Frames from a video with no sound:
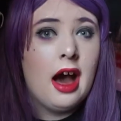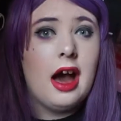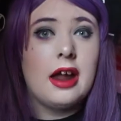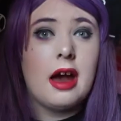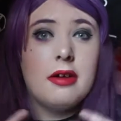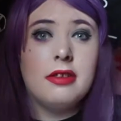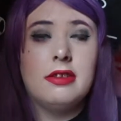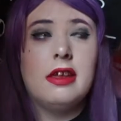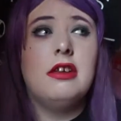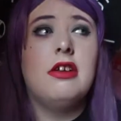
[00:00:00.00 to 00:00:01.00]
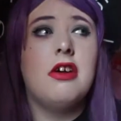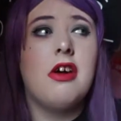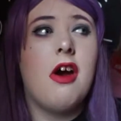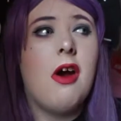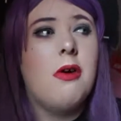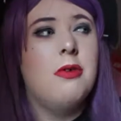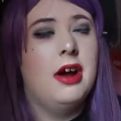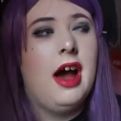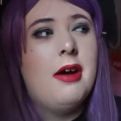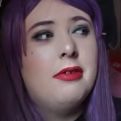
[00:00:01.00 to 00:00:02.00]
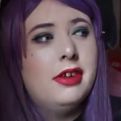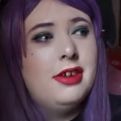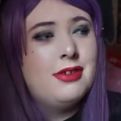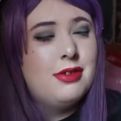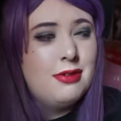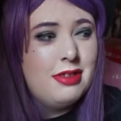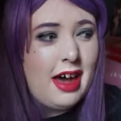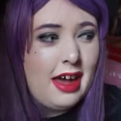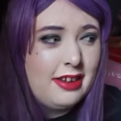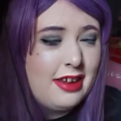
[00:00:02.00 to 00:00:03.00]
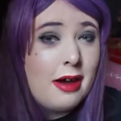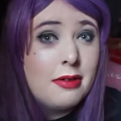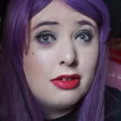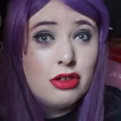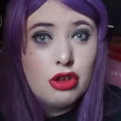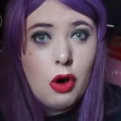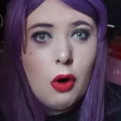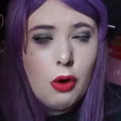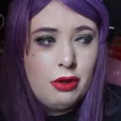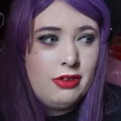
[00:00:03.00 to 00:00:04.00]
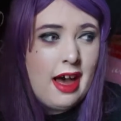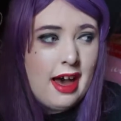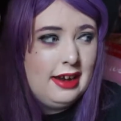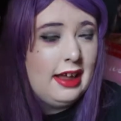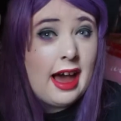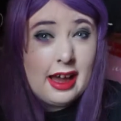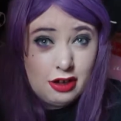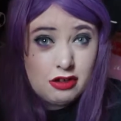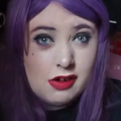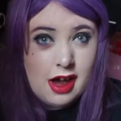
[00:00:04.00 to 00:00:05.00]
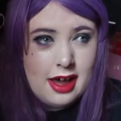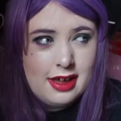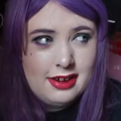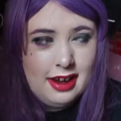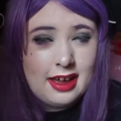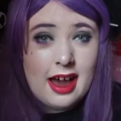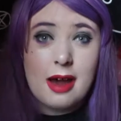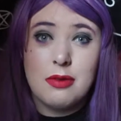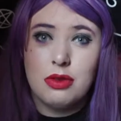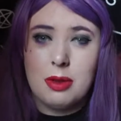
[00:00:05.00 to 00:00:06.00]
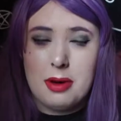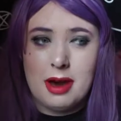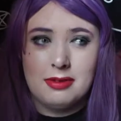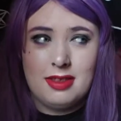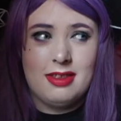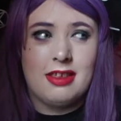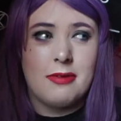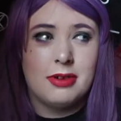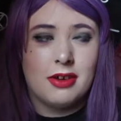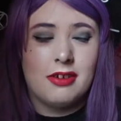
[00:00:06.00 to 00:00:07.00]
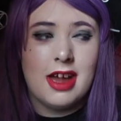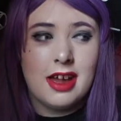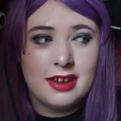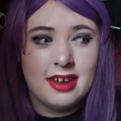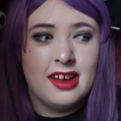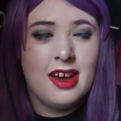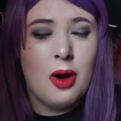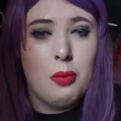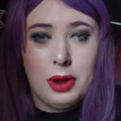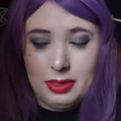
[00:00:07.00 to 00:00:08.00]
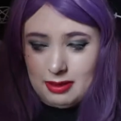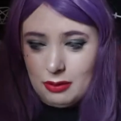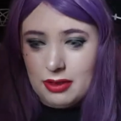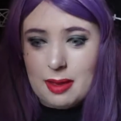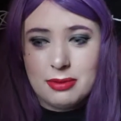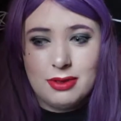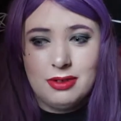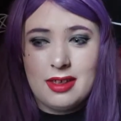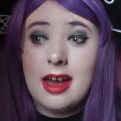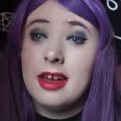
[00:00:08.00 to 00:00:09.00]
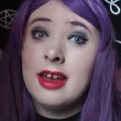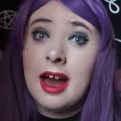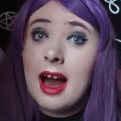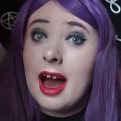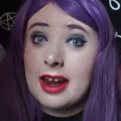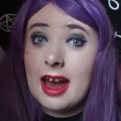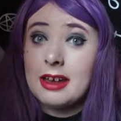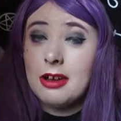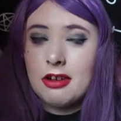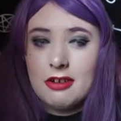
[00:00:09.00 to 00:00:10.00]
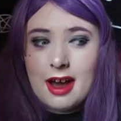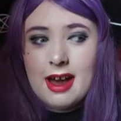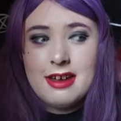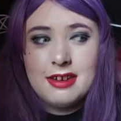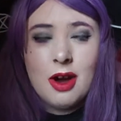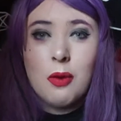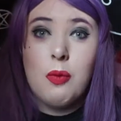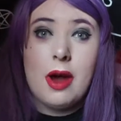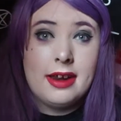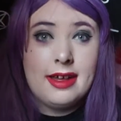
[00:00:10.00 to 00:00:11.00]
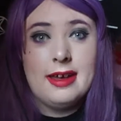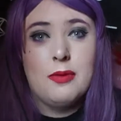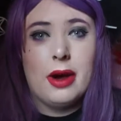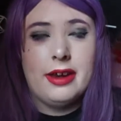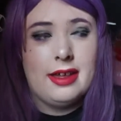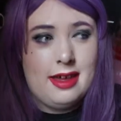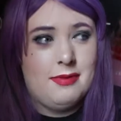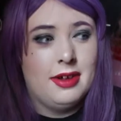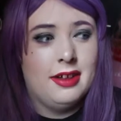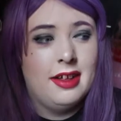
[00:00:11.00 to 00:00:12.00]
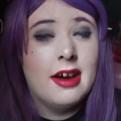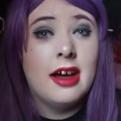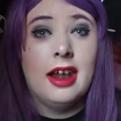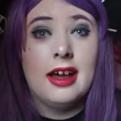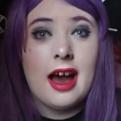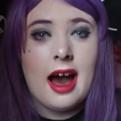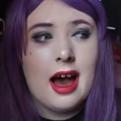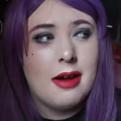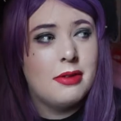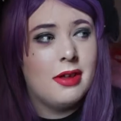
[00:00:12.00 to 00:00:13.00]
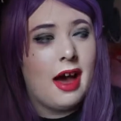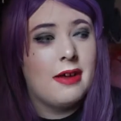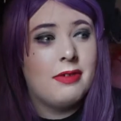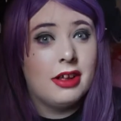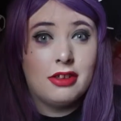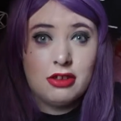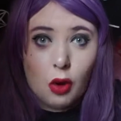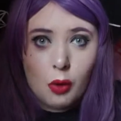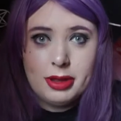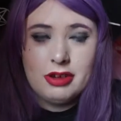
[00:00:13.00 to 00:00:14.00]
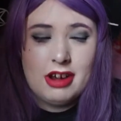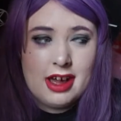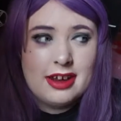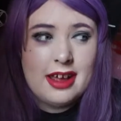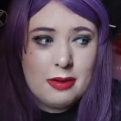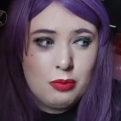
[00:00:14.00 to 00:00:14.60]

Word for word: And I was just like, no, how can you do that? I was so sad. Like I cried. Like I was about 7 or 8 when those episodes aired, and I cried when he went evil. Like I felt so betrayed.